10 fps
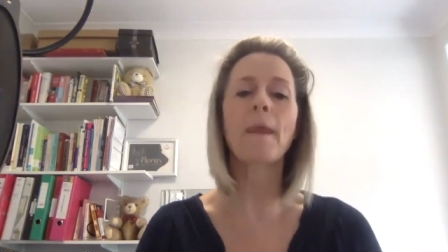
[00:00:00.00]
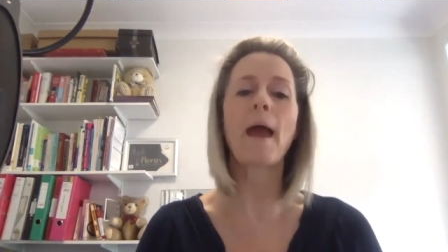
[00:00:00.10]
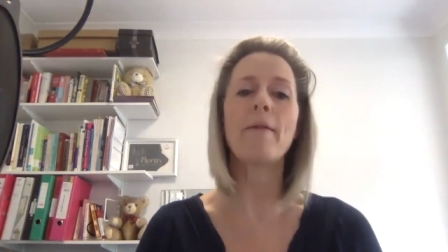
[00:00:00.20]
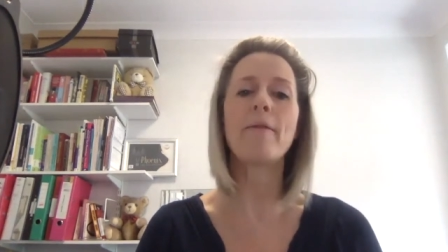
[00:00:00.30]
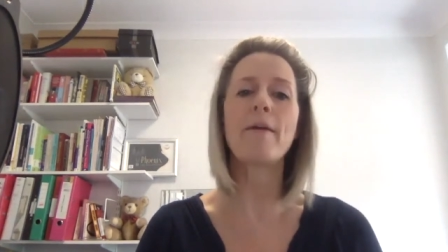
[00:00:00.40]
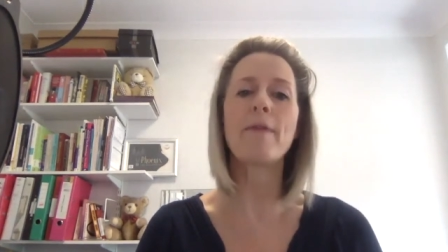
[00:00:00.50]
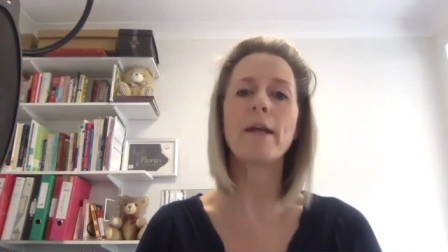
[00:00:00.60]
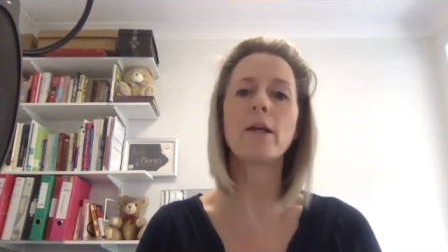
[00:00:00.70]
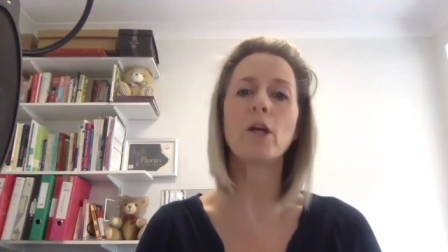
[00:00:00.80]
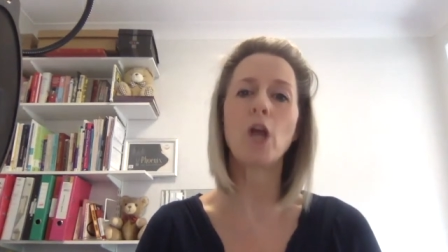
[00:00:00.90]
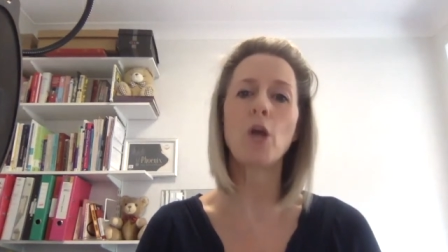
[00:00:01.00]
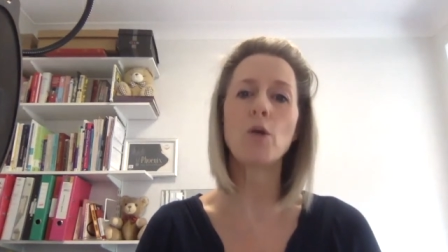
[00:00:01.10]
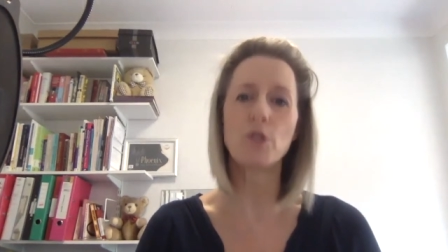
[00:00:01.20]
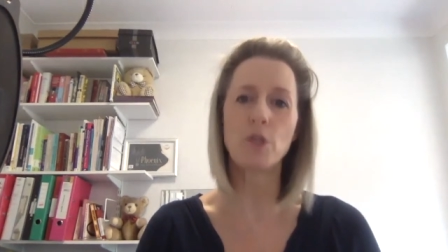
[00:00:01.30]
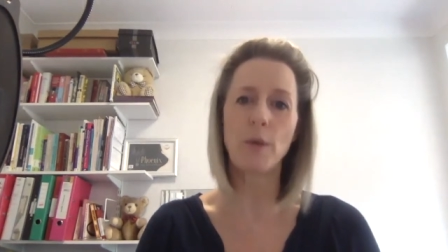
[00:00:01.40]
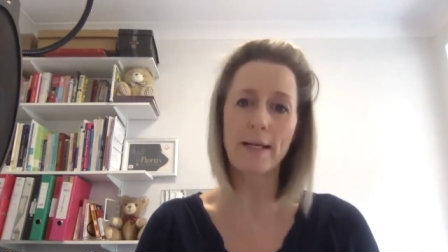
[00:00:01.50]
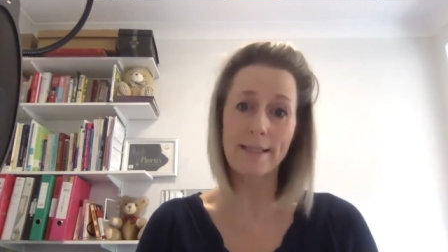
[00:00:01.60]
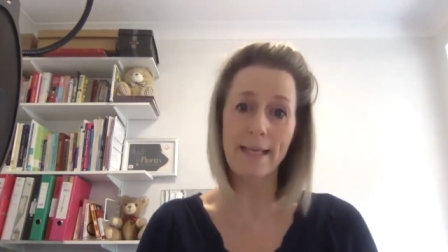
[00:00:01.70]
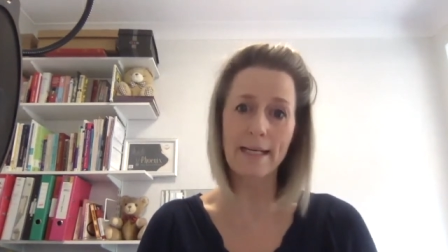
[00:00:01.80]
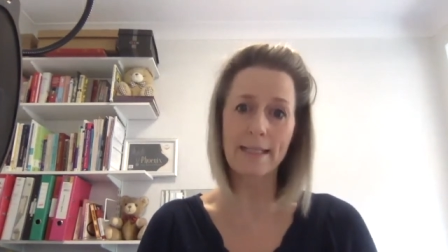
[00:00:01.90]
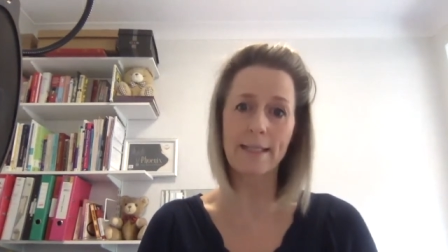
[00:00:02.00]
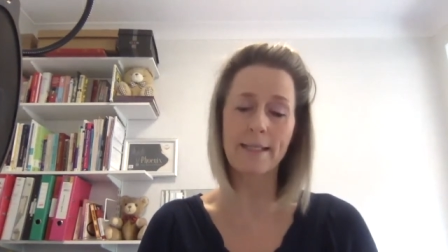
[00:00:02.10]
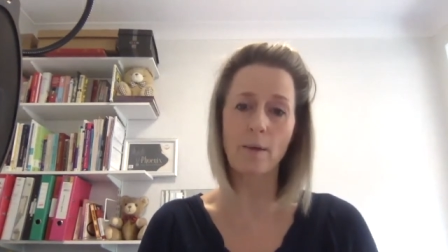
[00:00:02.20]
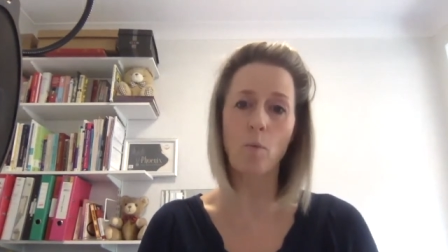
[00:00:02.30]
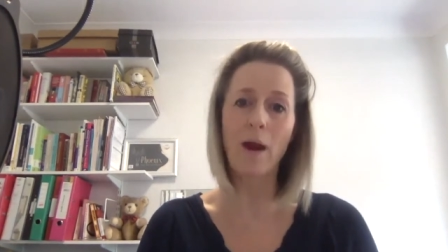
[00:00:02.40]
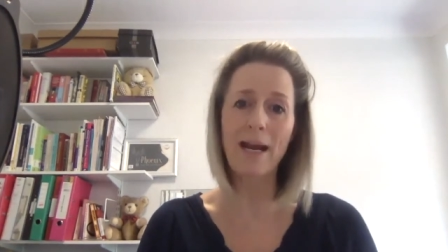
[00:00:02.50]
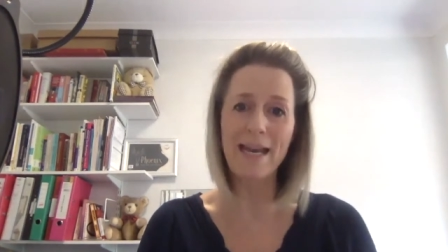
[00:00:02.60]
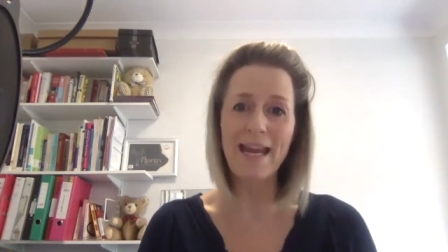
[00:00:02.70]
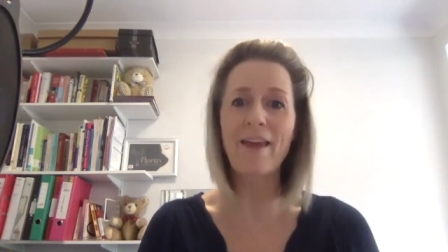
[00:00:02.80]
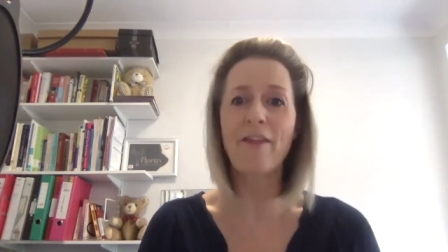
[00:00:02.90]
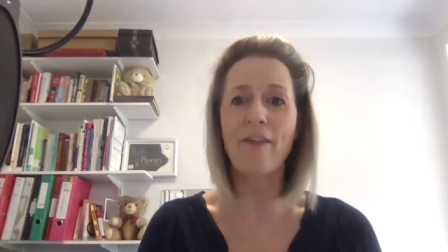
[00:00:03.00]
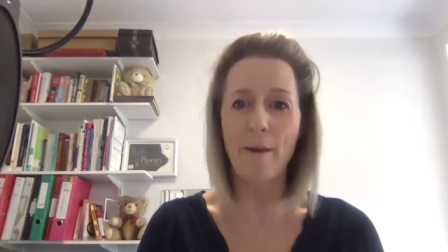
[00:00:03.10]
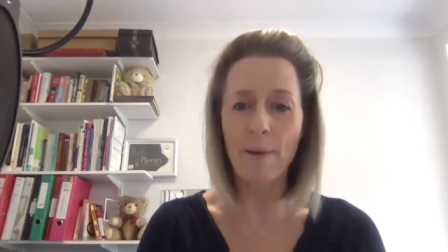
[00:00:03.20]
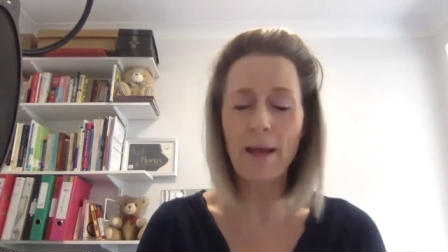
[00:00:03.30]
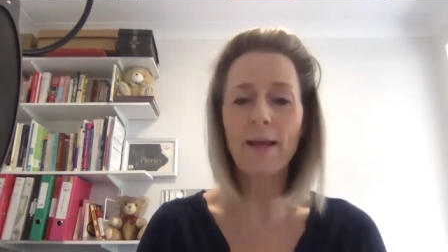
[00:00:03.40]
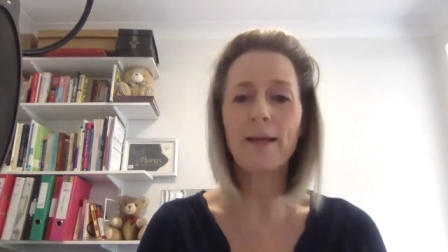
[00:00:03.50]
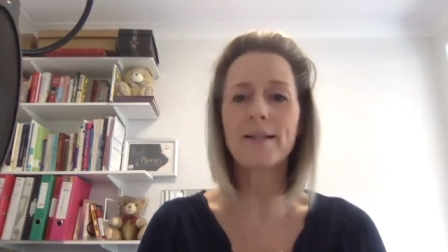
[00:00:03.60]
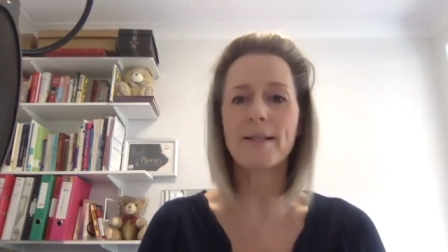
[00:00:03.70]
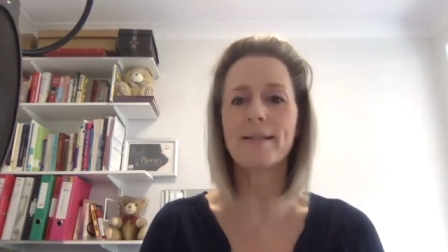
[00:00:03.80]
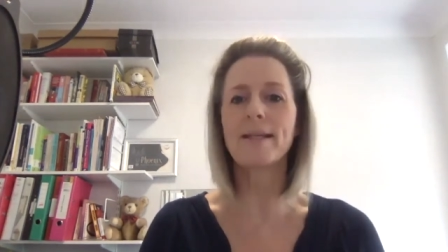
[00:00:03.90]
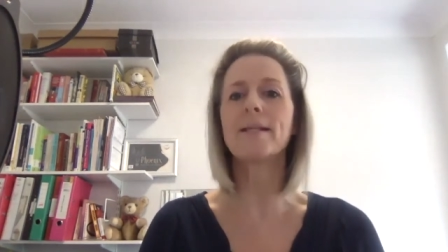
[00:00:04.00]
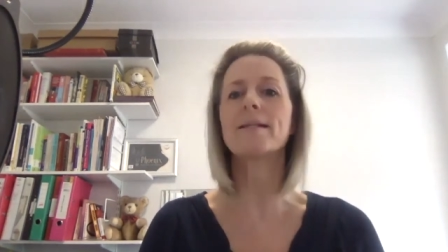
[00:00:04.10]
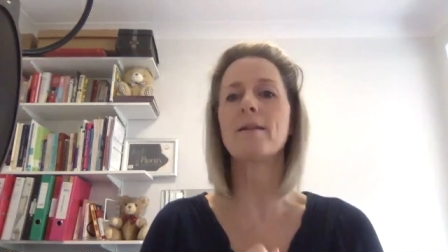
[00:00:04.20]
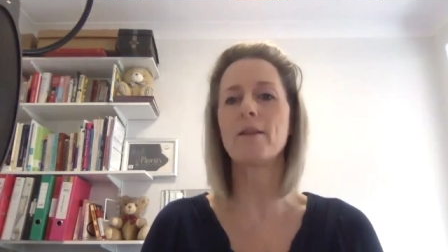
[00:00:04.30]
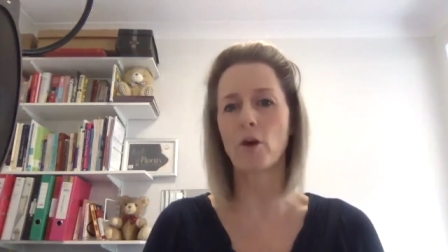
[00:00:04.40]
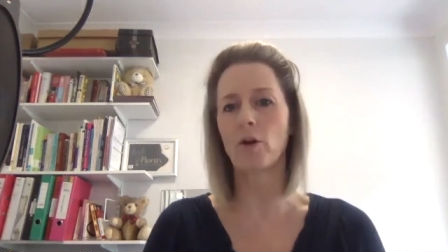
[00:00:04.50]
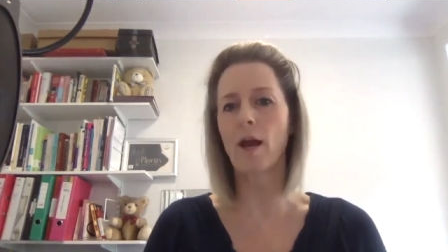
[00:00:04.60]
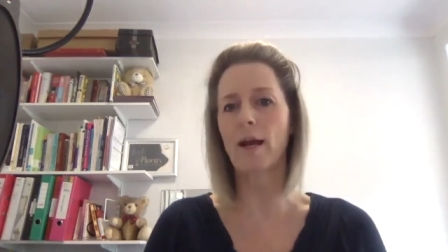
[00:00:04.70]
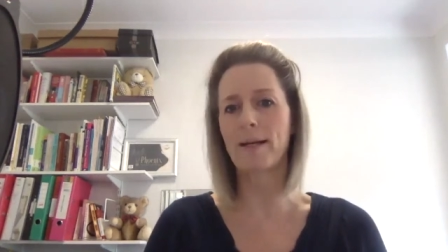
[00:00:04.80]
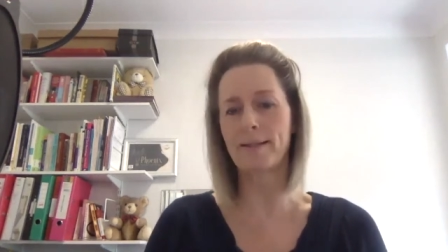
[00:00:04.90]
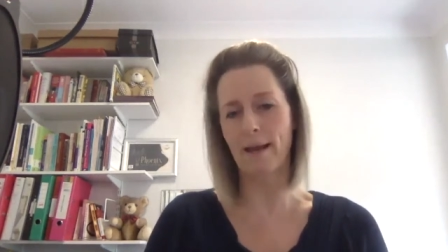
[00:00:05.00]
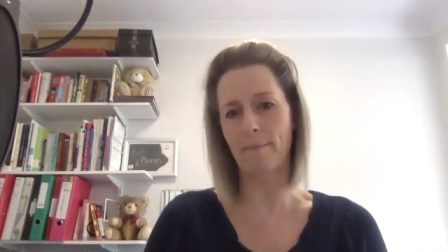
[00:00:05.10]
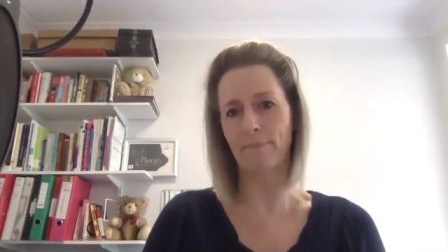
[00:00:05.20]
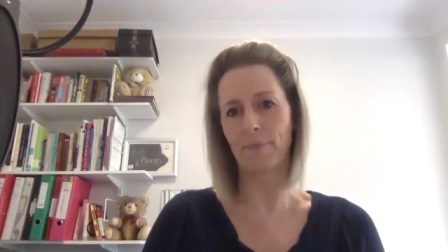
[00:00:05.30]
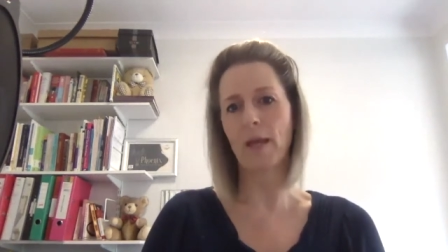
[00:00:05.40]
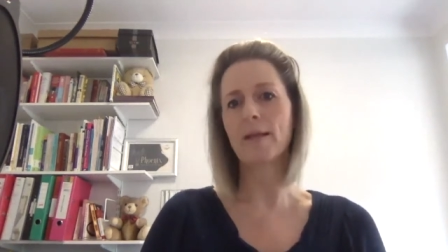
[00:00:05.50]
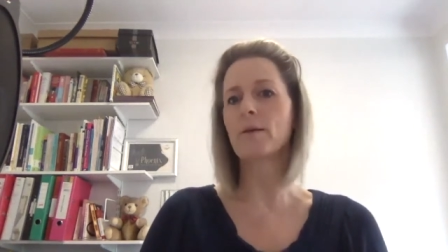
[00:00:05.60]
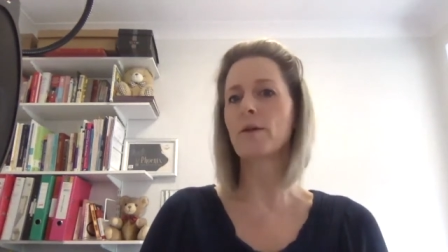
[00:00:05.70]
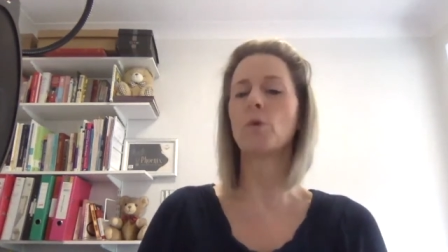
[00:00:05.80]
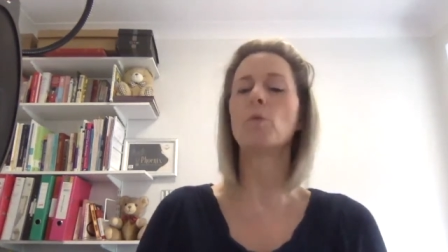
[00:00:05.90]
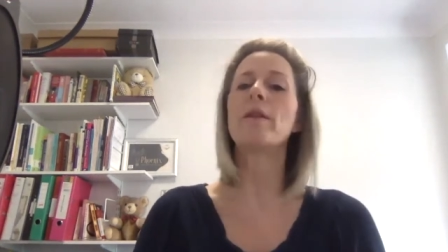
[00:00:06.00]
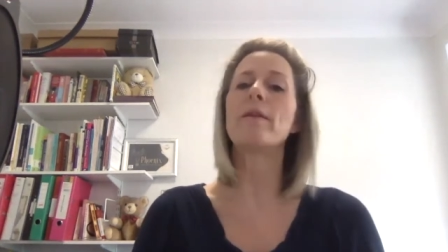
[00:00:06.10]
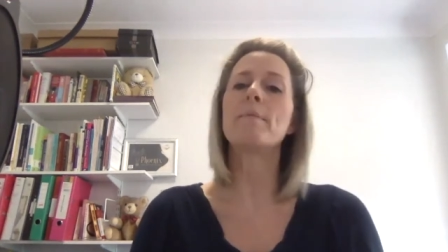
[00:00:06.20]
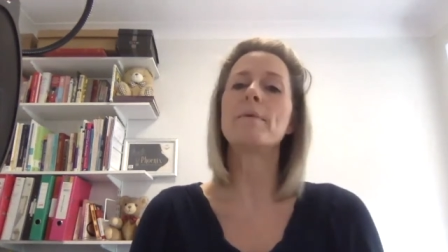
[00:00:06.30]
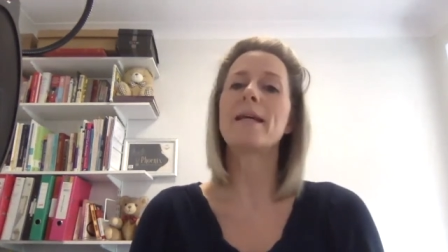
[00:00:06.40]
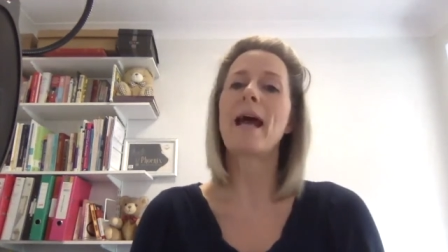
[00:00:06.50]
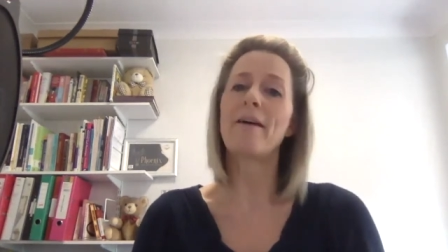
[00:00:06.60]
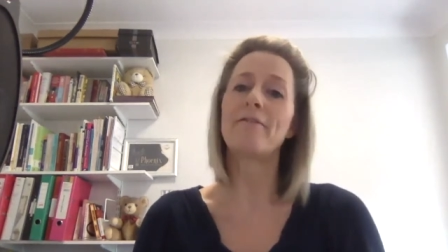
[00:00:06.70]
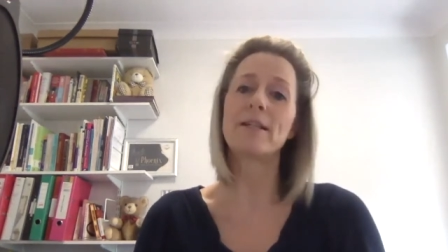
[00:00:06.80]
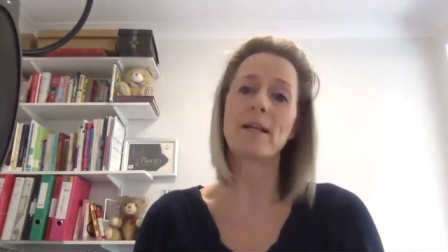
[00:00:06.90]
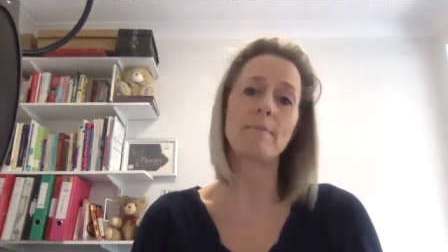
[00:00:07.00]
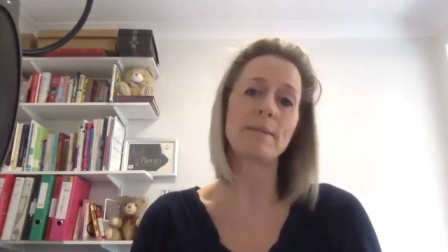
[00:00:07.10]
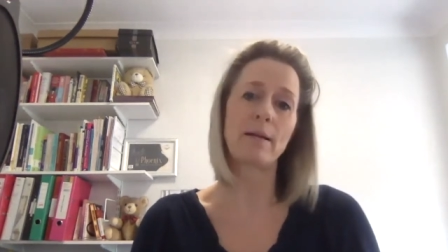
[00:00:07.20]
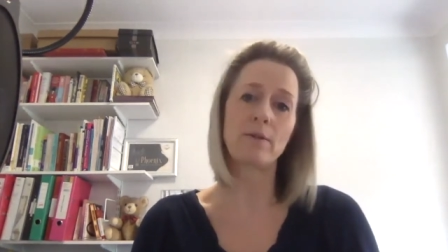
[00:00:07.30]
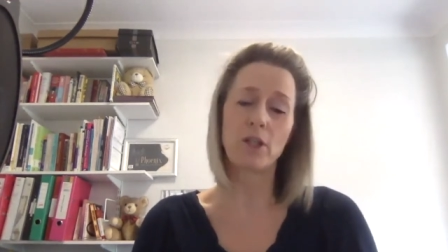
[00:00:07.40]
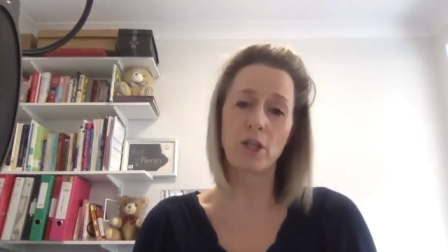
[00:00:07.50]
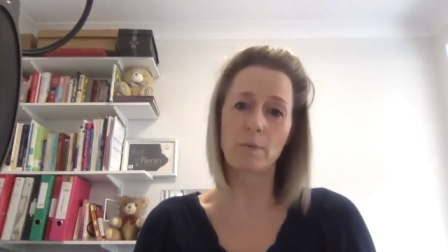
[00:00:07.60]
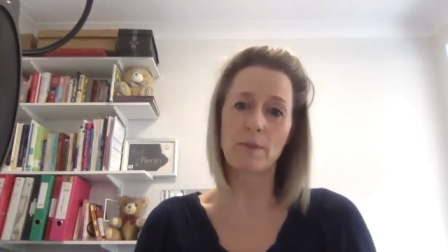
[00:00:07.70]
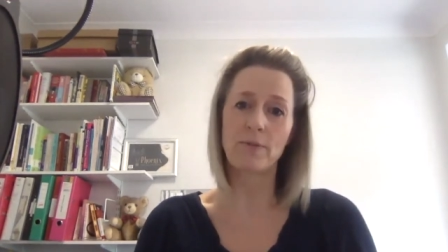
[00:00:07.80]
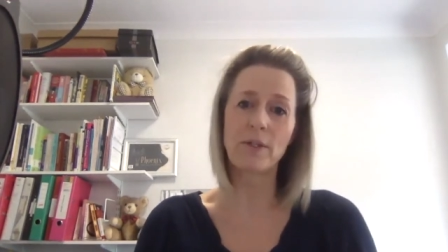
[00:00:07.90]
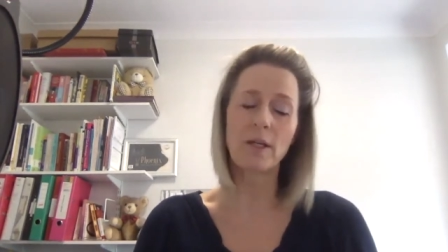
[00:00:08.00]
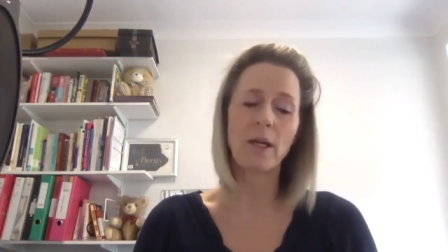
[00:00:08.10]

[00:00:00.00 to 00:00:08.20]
and then they can go to a centre somewhere near them to sit the online exam. So I don't want them to have to come down to Chelmsford,